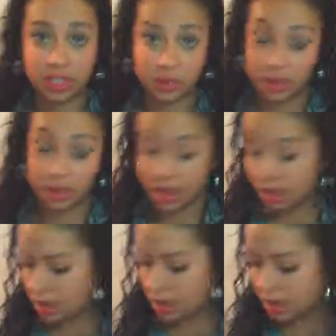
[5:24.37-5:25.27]
So
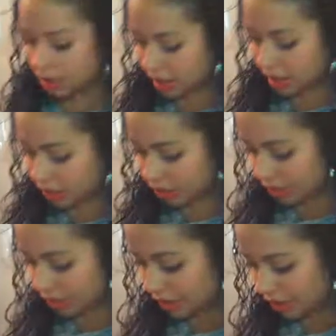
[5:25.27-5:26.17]
I don't
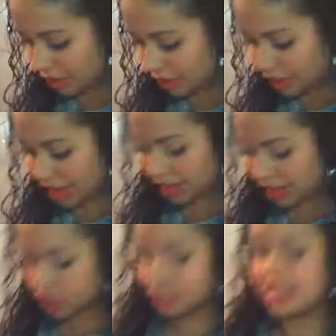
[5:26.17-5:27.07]
know, I thought I'd try
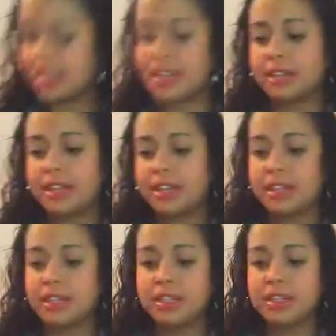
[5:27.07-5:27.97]
it. So it's this,
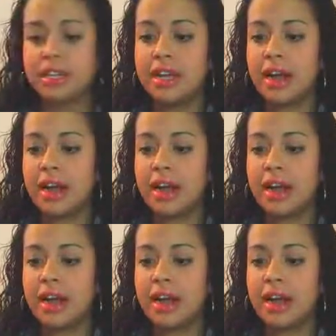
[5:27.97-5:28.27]
anyways.